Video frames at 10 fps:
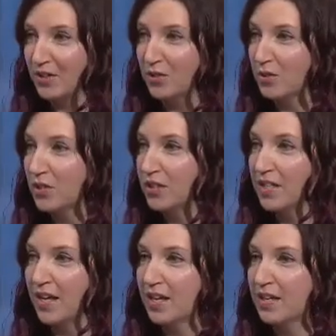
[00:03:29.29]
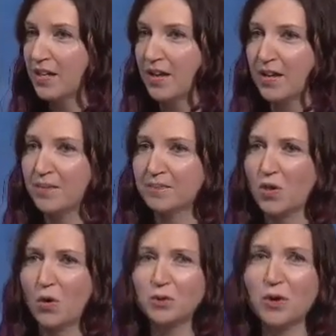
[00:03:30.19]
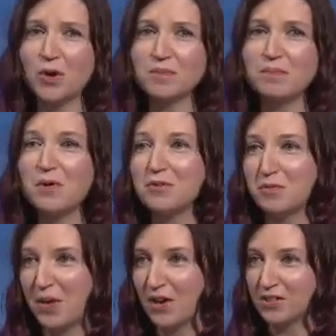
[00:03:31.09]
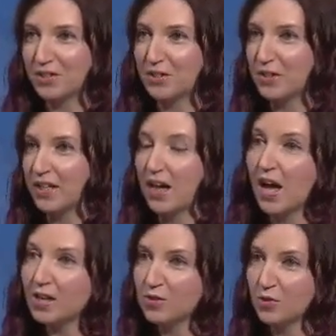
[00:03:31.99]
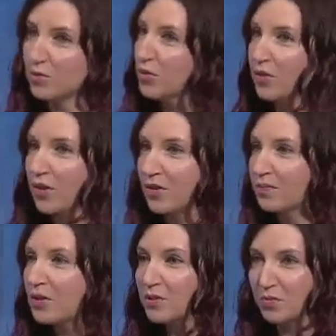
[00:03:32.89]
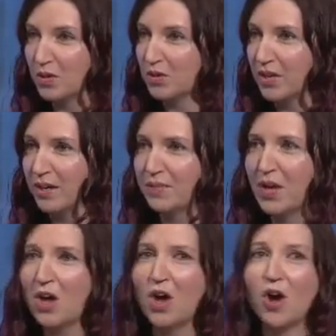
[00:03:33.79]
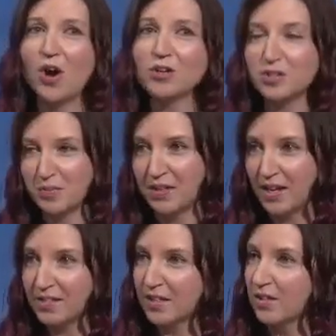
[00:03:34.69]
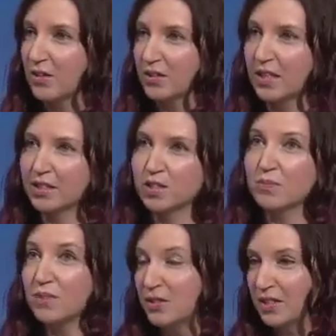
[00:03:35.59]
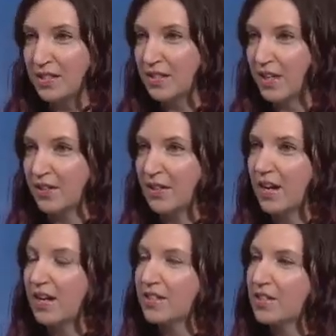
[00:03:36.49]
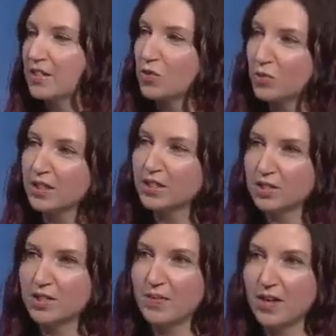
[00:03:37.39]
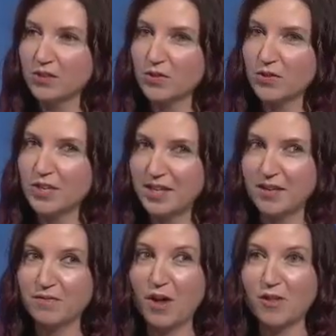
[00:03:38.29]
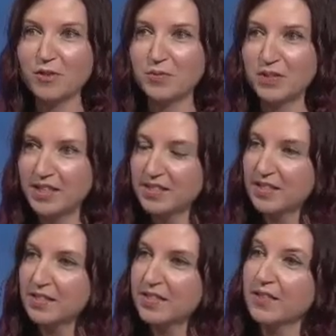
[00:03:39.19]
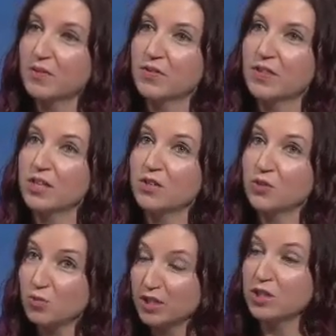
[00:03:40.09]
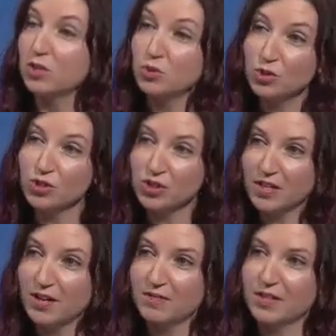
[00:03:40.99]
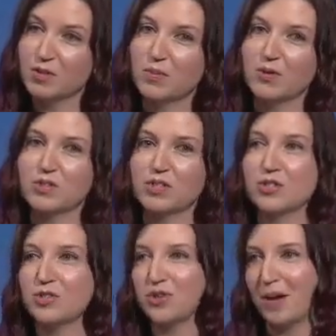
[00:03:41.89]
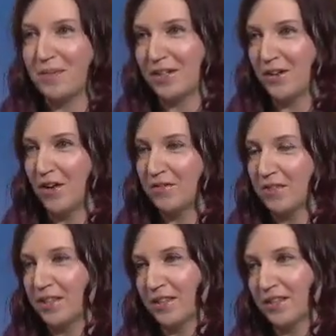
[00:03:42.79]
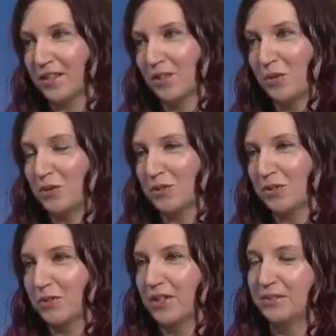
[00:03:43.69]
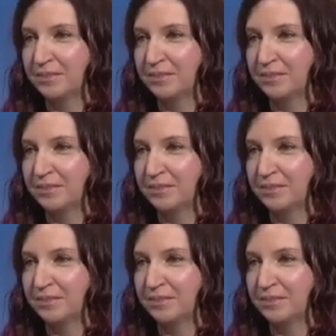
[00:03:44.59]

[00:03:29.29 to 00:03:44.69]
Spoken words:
You could take old automotive parts to like a high school for their automotive program. Art supplies can go to like a community center. It's really just about thinking of other places that they could really use your stuff as opposed to just dropping it off at the local Goodwill.